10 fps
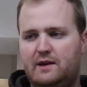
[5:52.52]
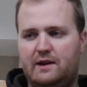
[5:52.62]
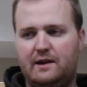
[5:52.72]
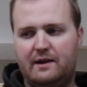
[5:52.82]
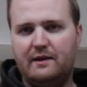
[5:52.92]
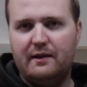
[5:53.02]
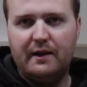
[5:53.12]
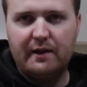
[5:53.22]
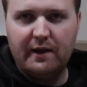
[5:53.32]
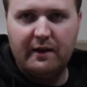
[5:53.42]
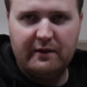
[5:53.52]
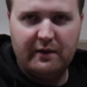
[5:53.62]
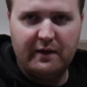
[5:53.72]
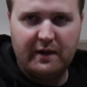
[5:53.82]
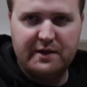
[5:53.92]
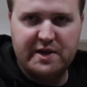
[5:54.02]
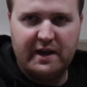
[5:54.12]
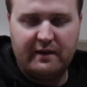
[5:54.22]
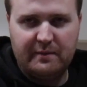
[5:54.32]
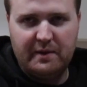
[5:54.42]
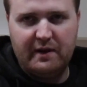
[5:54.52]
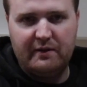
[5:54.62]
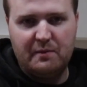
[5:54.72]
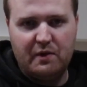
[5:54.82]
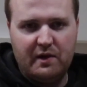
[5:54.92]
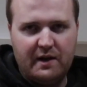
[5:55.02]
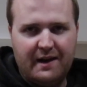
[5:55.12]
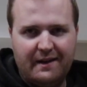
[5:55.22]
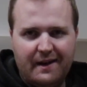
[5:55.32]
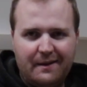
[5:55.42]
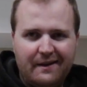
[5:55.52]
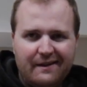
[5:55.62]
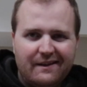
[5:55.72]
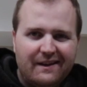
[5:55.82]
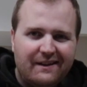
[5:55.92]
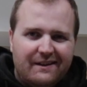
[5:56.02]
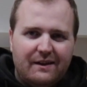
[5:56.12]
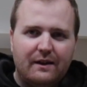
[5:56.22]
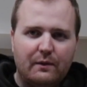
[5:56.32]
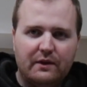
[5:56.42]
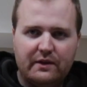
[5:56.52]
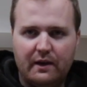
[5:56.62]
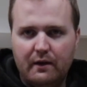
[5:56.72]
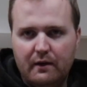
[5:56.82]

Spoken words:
and I guess a thing of checks, but it's more, we'll see.